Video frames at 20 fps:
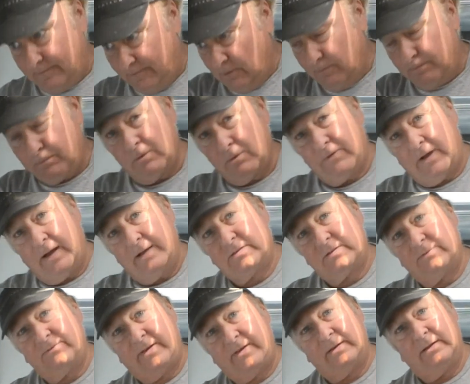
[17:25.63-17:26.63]
and if you
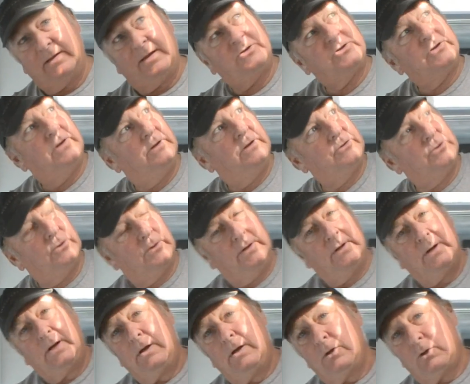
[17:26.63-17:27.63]
provide some ventilation
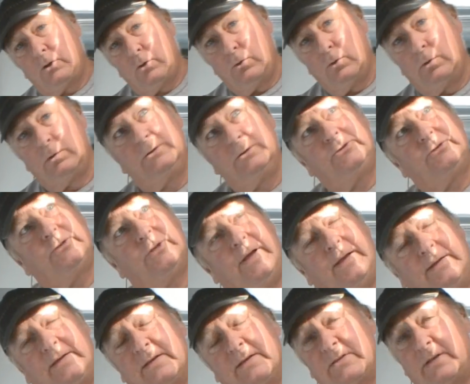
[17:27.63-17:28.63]
into it,
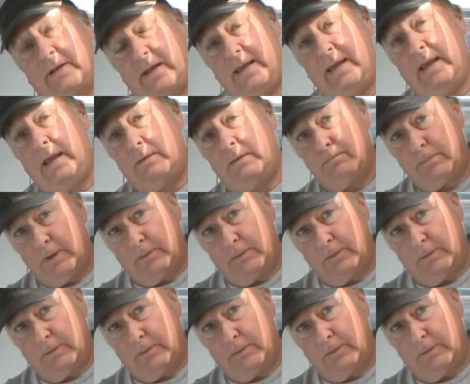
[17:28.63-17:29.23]
cools. It doesn't heat,